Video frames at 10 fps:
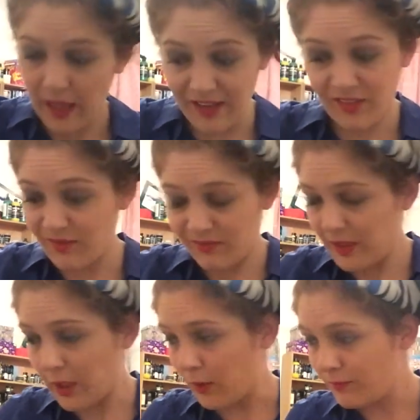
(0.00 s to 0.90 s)
As,
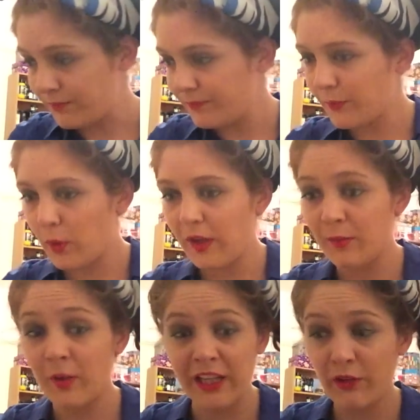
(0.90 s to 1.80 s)
you know,
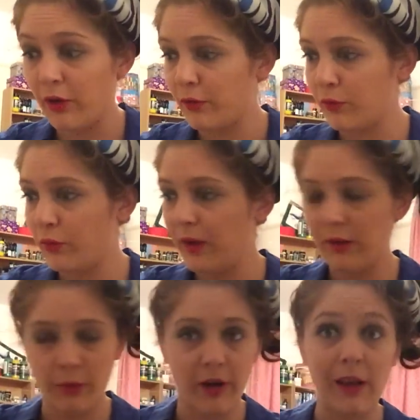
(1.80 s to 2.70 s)
as money grows on
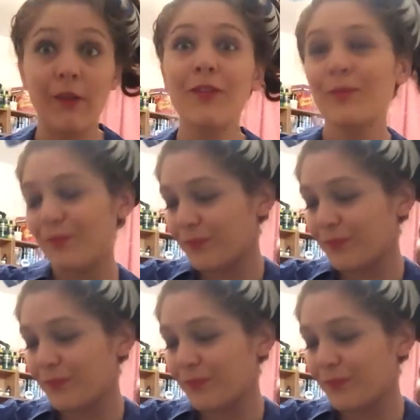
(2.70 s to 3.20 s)
trees where I live.